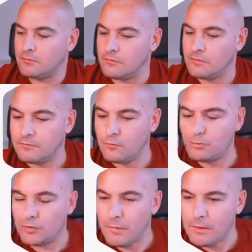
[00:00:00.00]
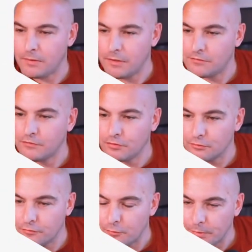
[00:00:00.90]
Wardley mapping is a tool for
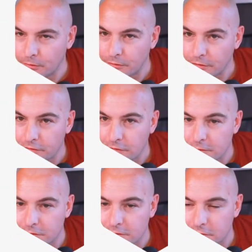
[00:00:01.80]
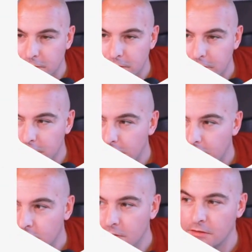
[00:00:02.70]
building situational awareness, essentially.